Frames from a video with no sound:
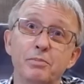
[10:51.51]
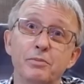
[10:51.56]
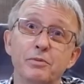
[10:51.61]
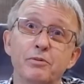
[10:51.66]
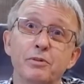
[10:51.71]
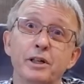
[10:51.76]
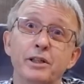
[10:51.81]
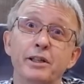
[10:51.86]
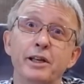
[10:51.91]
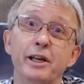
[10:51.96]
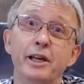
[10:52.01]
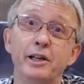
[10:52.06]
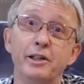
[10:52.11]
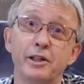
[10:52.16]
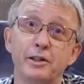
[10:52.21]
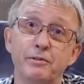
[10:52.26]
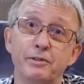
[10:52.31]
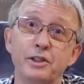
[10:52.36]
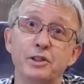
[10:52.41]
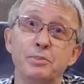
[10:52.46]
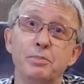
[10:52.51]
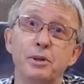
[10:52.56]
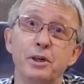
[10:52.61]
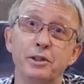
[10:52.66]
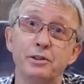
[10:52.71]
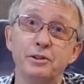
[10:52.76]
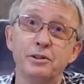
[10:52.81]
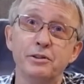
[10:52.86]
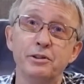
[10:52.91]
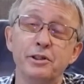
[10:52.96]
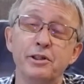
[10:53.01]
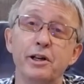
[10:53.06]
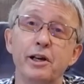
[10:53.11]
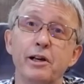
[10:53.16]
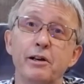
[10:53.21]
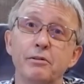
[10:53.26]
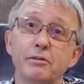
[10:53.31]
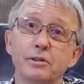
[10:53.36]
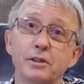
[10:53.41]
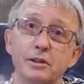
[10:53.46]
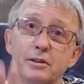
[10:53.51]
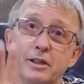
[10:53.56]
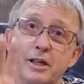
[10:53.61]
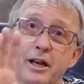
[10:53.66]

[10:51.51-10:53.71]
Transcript: while the aircraft is parked on the ground.